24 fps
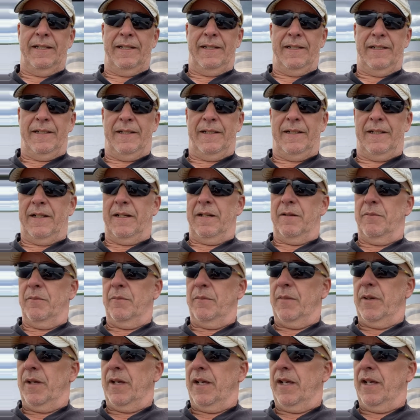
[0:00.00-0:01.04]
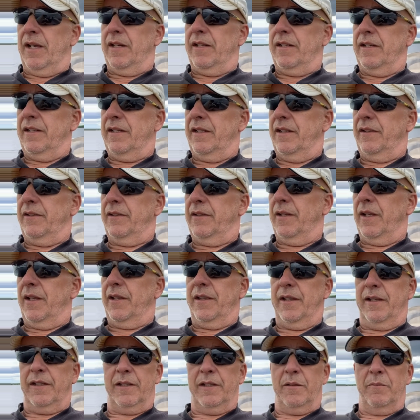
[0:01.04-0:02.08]
um, and he is, I
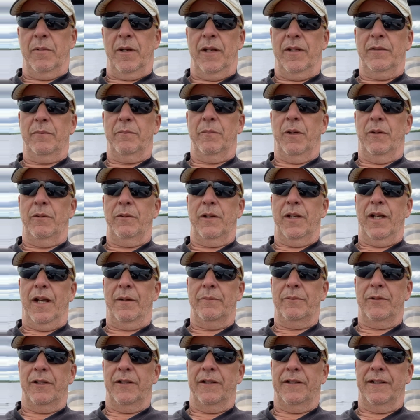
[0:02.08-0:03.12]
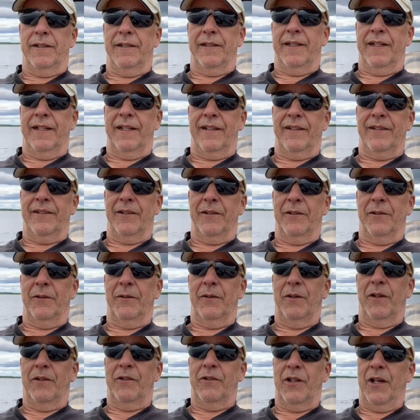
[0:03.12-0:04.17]
think, the best boat captain on the lake. So
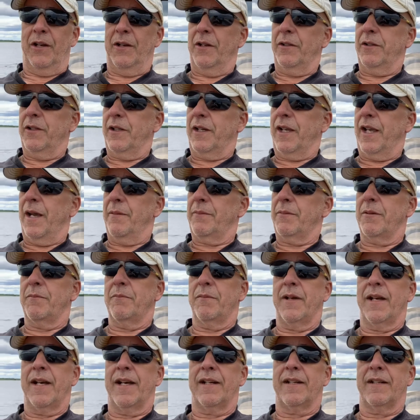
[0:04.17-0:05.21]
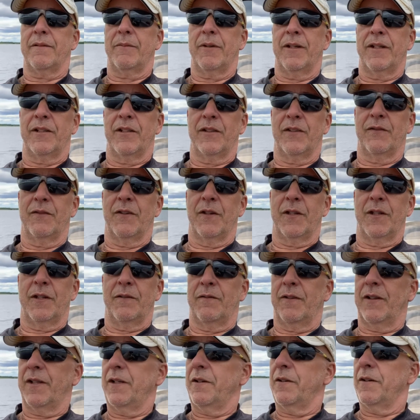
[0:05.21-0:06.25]
a shout out to Captain Matt. I made this
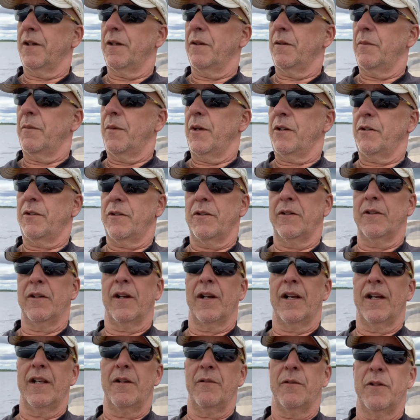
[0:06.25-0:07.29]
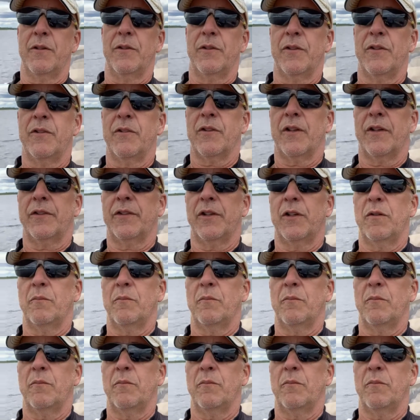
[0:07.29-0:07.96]
video, and I want to make sure anyone who's interested in